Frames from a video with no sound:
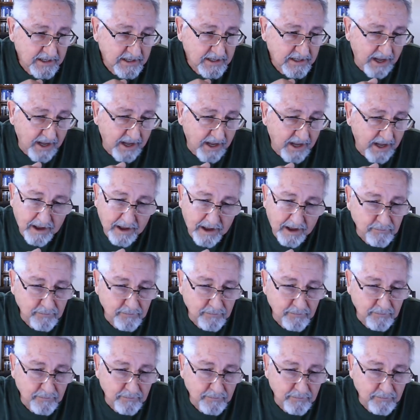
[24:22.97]

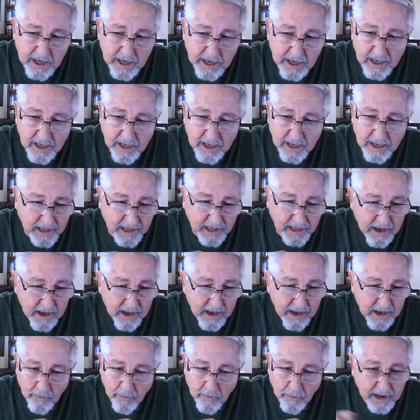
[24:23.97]
routinely
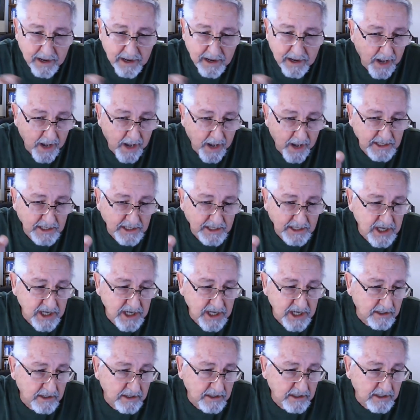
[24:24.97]
write a blank
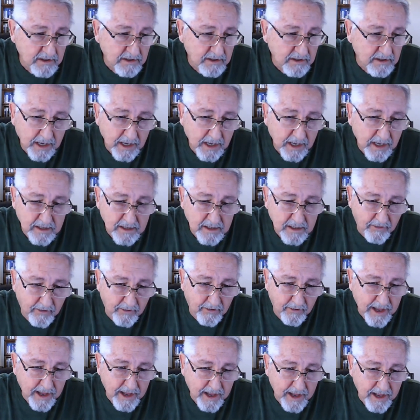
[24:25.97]
check to the
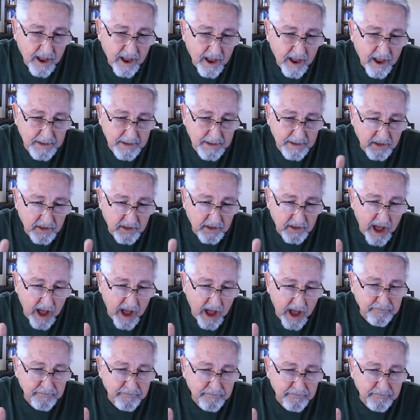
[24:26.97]
military. I mean, the
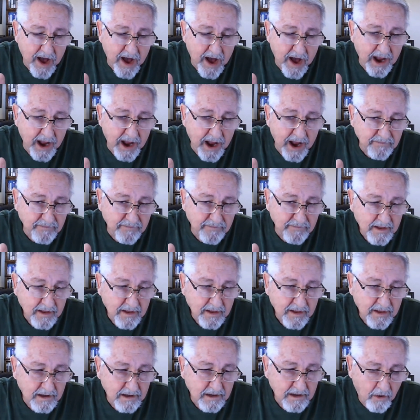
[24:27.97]
top five,
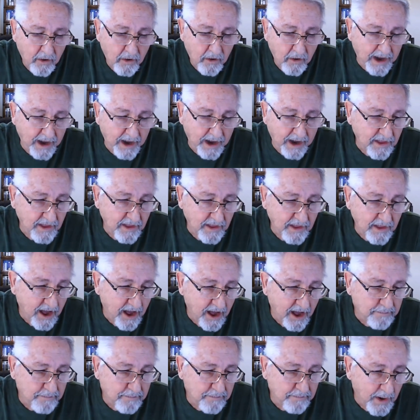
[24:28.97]
you know,
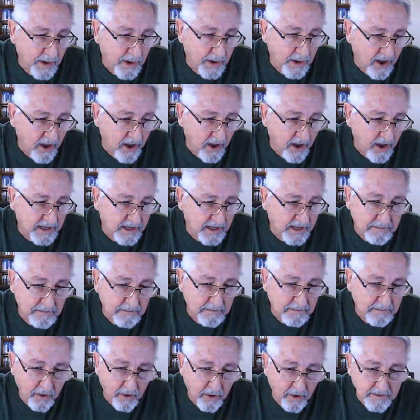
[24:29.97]
Raytheon, Boeing, Lockheed
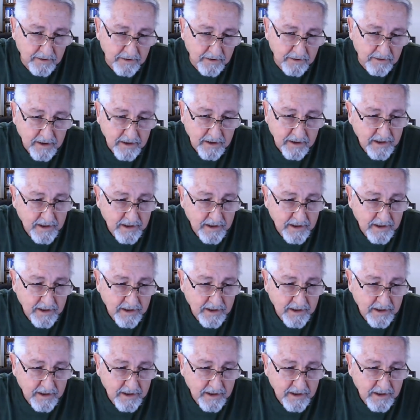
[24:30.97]
Martin,